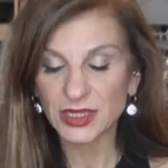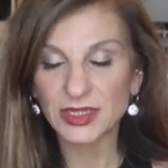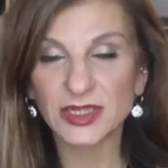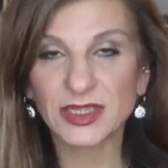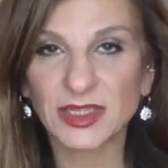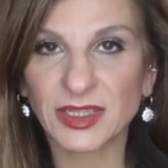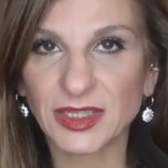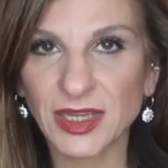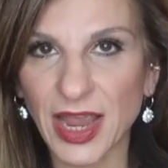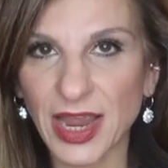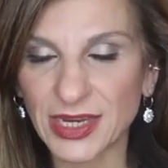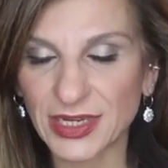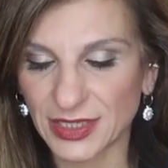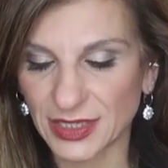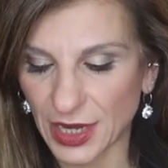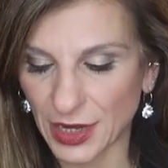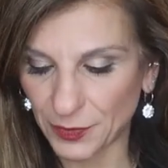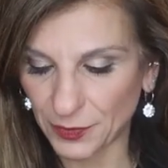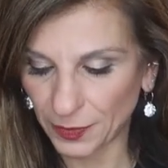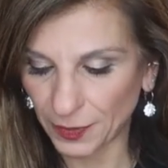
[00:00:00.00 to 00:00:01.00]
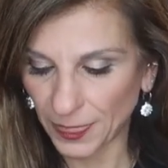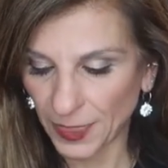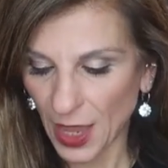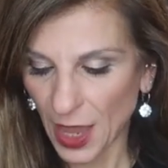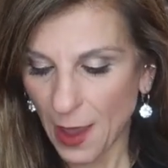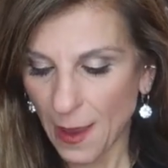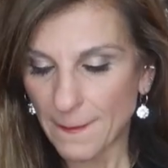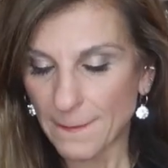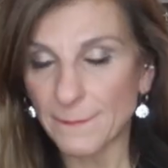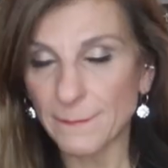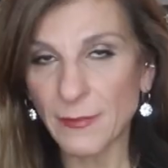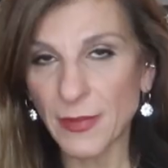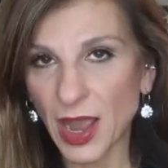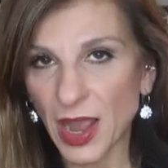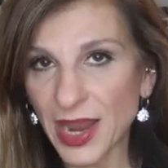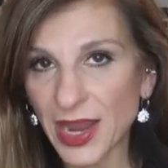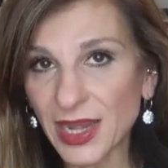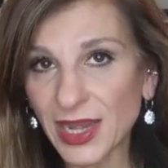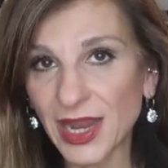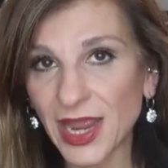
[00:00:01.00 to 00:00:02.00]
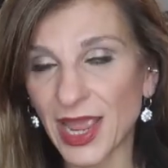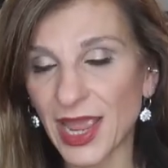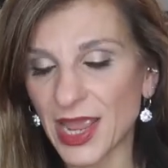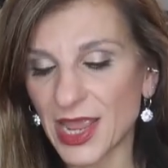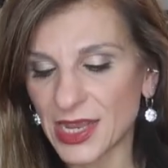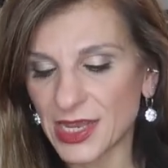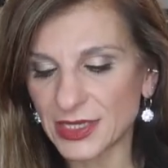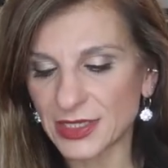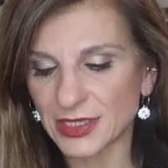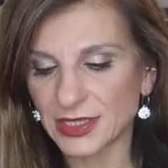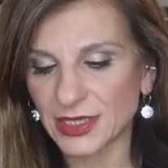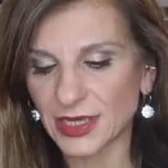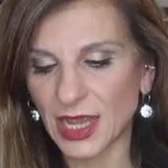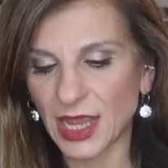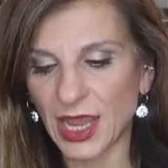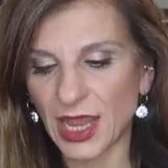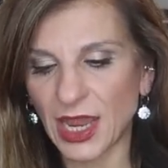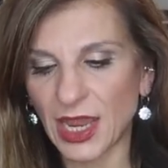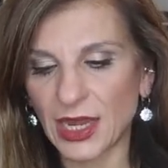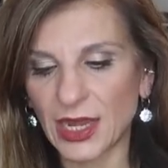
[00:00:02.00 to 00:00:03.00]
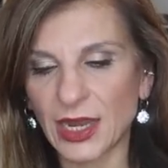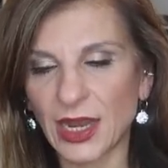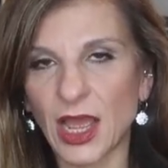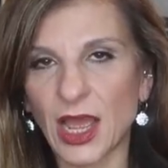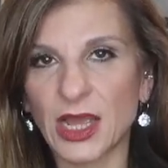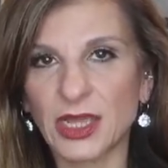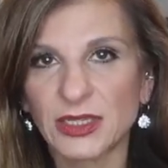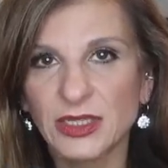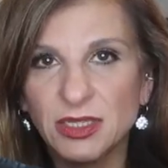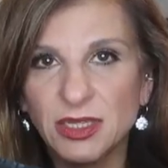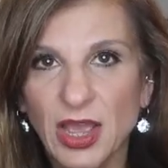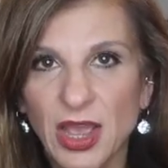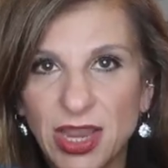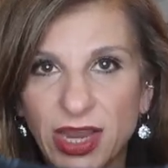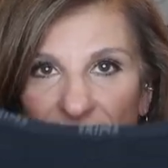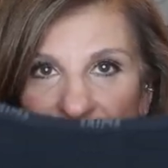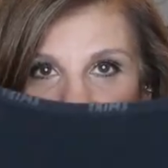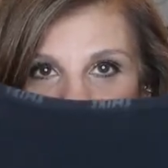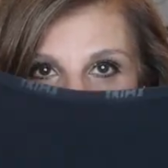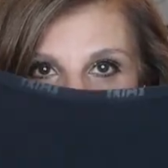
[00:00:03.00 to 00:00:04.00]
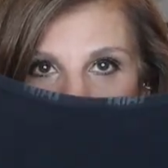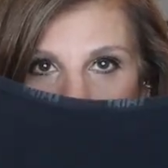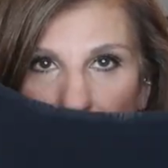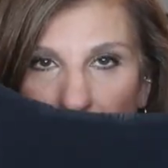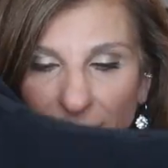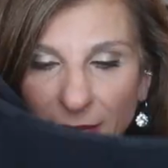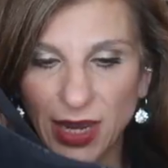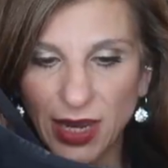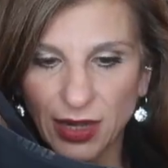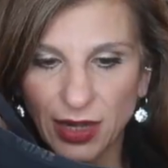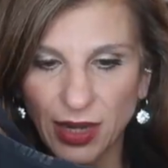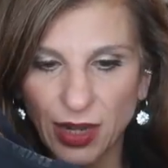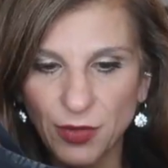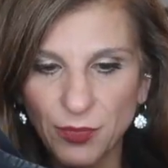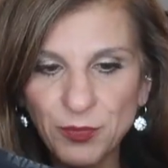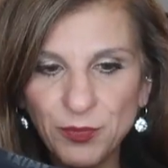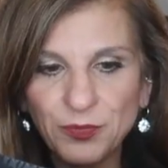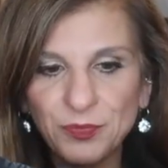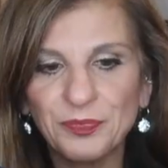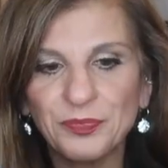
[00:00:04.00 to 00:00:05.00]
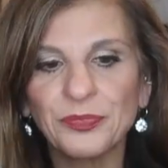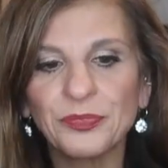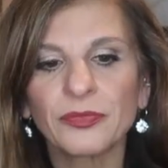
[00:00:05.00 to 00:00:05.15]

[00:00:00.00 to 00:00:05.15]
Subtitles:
Sizing. Mine is in a size medium,